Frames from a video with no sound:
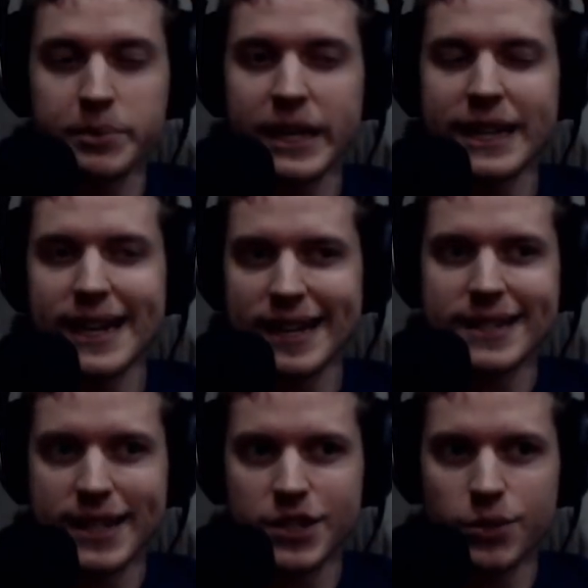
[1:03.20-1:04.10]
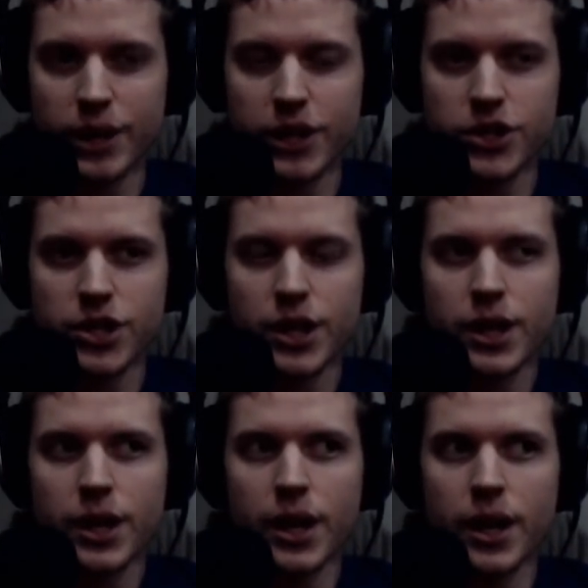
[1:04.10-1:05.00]
to play in the next HOH.
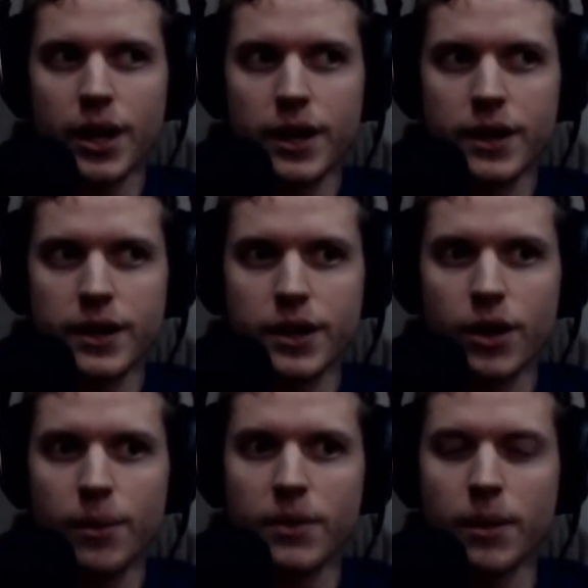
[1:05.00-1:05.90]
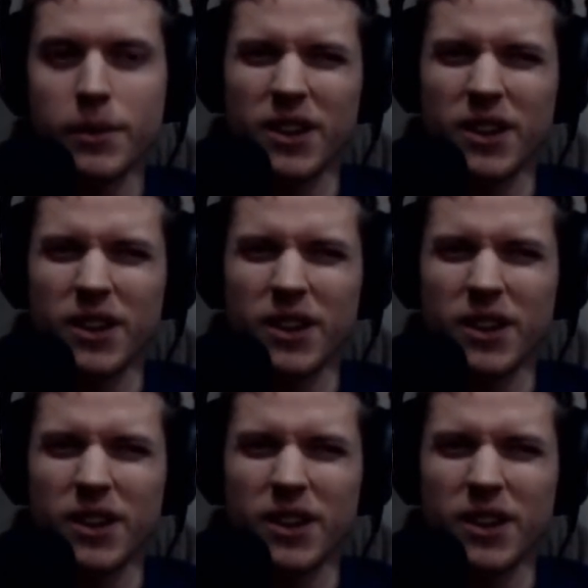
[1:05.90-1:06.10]
I'm